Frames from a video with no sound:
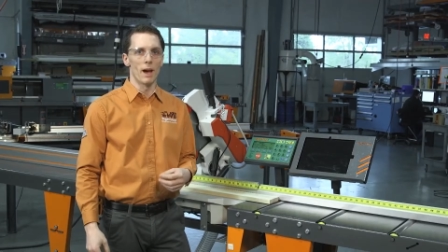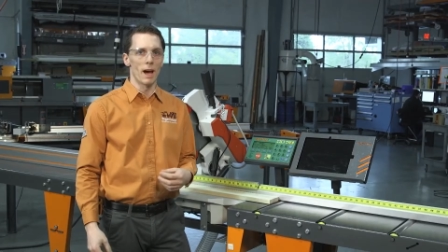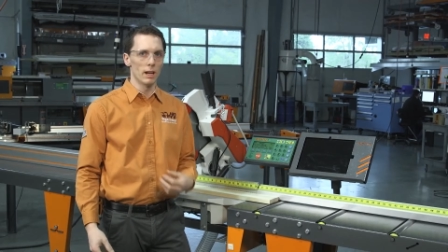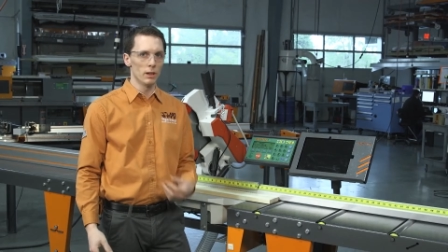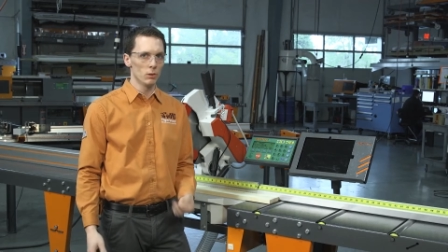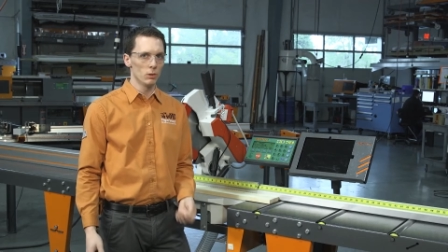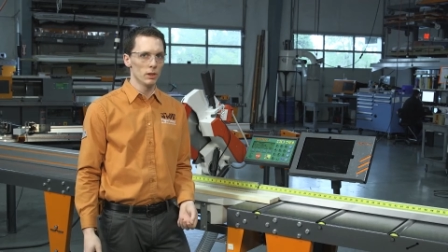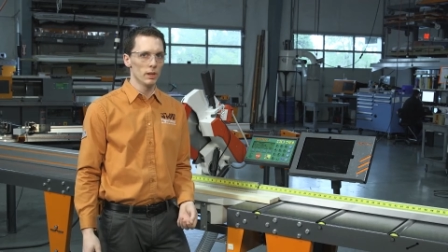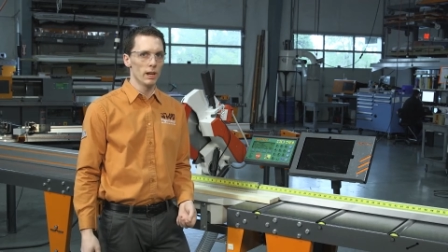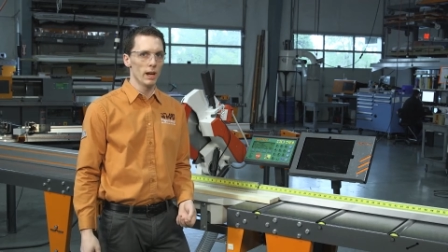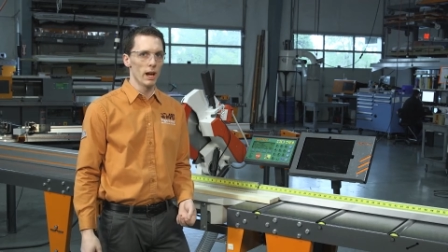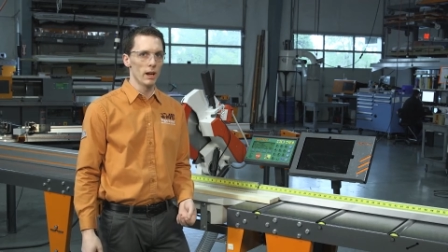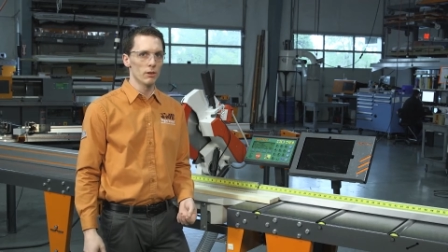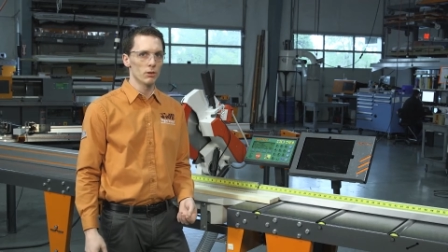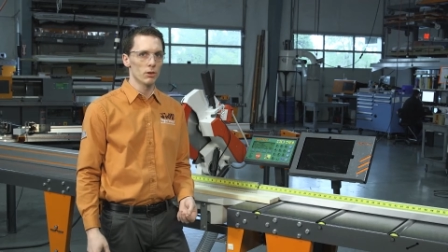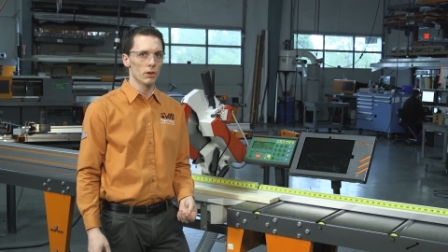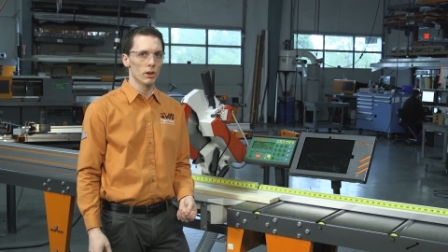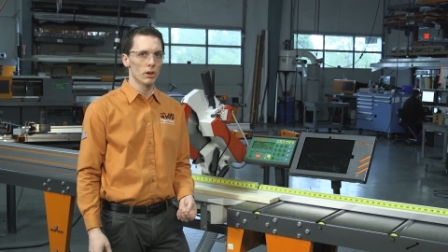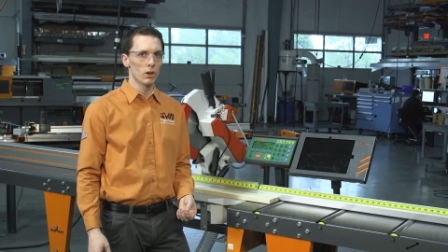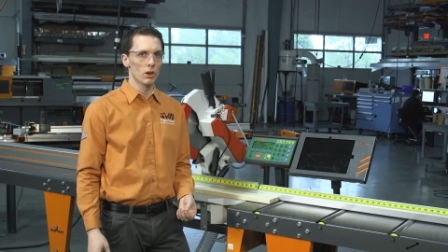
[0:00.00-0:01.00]
manually
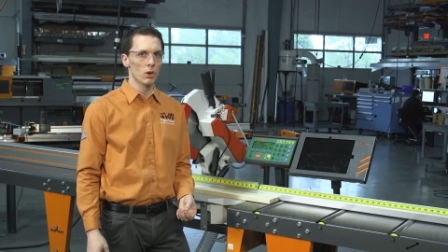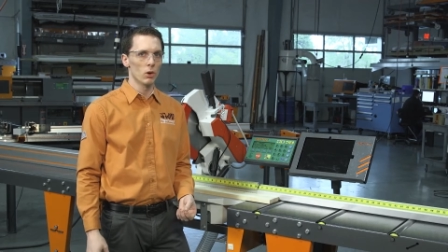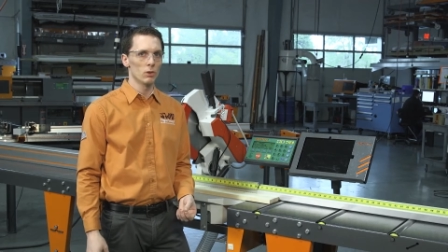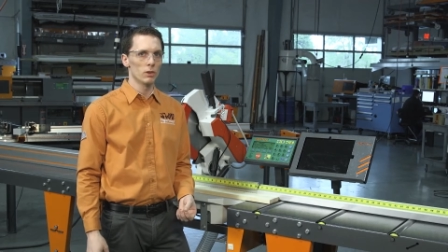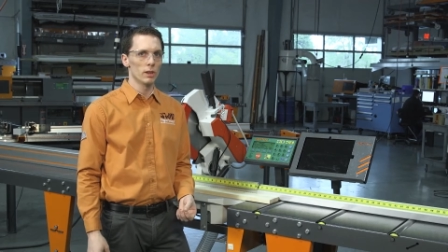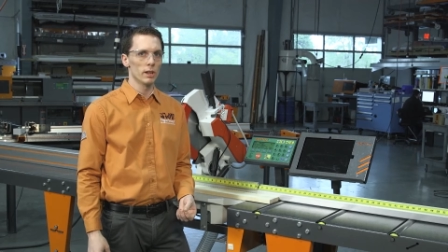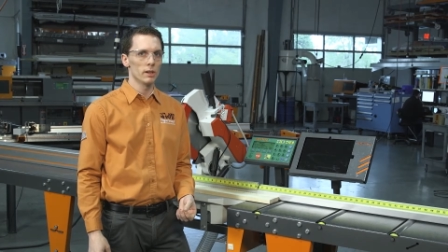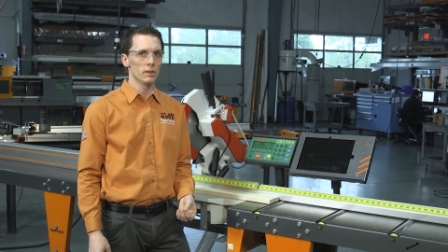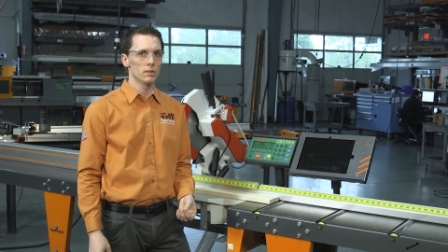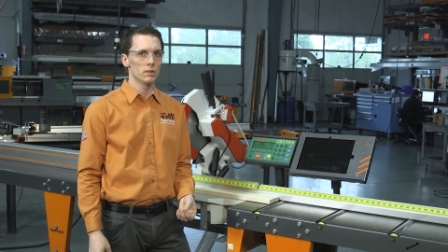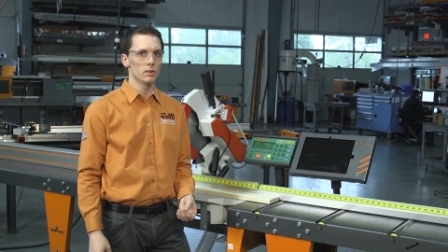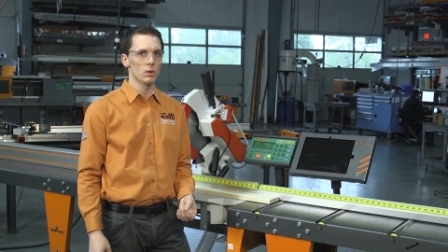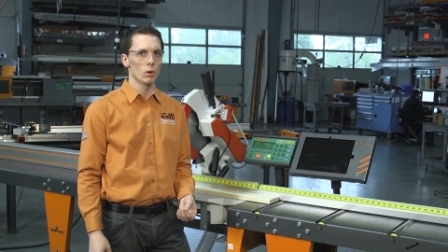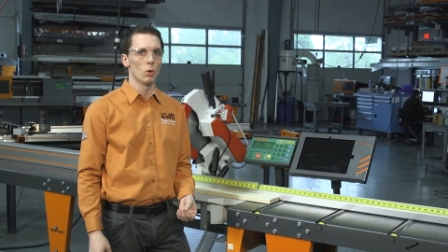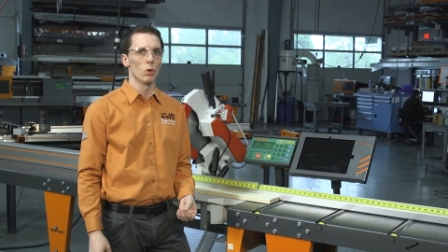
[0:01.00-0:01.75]
enter in our own list,